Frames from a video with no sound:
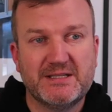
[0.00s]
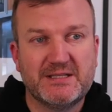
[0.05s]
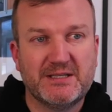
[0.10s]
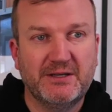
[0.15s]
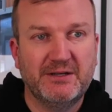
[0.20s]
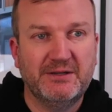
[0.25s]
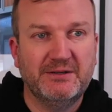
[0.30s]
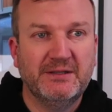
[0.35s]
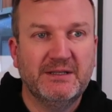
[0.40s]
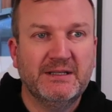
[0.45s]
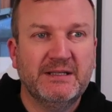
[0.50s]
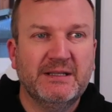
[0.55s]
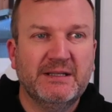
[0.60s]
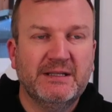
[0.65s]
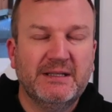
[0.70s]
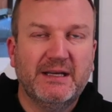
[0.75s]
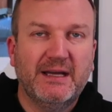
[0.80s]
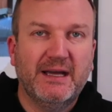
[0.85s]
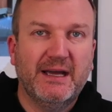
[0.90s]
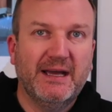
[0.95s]
So
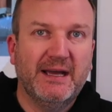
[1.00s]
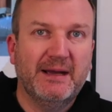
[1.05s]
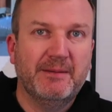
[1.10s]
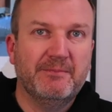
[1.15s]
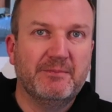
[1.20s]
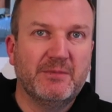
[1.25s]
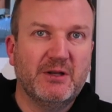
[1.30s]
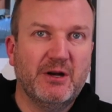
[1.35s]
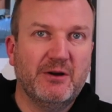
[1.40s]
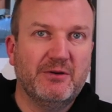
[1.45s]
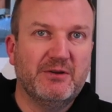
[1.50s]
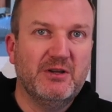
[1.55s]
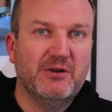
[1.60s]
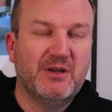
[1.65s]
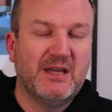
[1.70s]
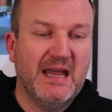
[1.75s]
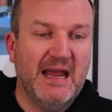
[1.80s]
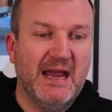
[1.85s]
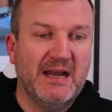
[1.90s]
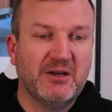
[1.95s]
you
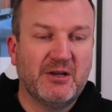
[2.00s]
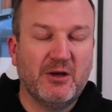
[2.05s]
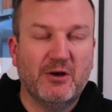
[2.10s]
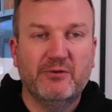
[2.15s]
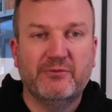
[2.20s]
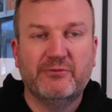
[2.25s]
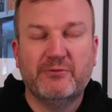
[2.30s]
can go